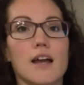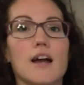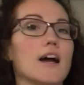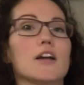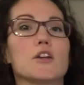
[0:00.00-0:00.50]

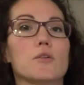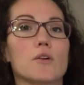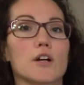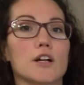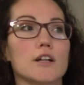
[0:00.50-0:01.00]
at
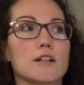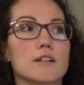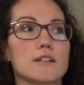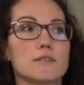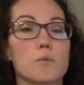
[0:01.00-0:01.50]
your
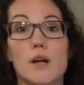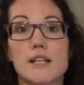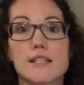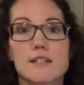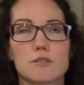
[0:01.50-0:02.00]

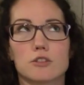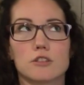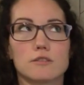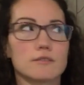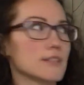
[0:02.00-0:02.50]
waist
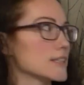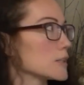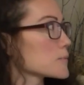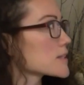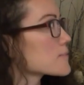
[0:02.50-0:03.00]
or
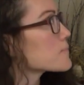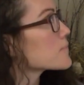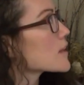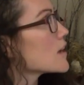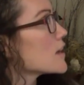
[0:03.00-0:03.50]
hips.
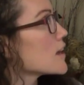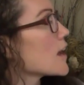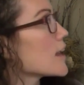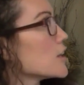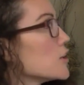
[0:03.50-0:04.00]

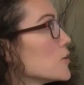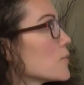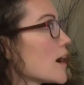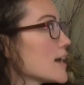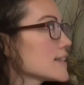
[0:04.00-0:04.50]

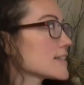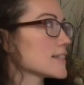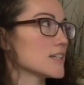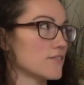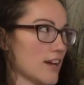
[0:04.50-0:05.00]
U.S.
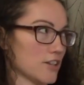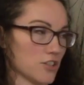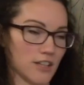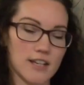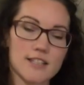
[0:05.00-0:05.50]

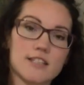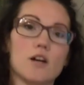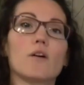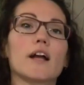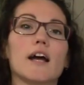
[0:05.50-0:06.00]
Evangelist.
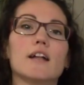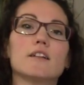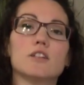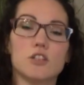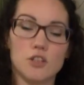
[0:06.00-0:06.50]
So
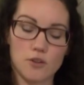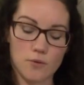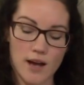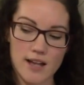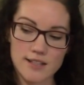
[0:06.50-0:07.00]
again,
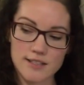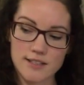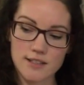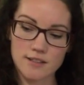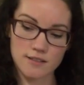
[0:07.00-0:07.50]

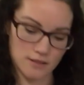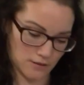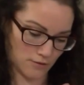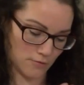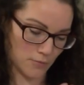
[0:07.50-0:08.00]
U.S.,
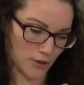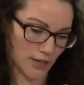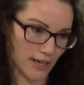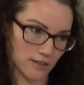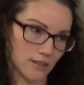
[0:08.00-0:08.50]
put our
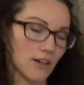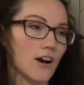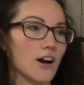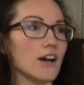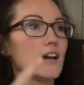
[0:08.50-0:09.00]
hand on our
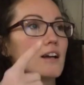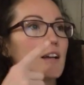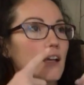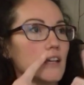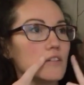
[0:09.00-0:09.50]
heart.
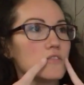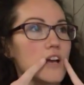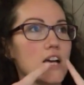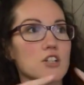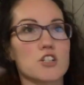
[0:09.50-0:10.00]

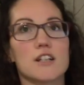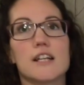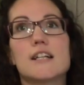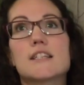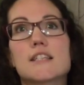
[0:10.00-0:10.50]

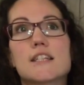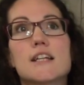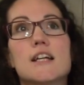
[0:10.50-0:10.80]
Evangelist.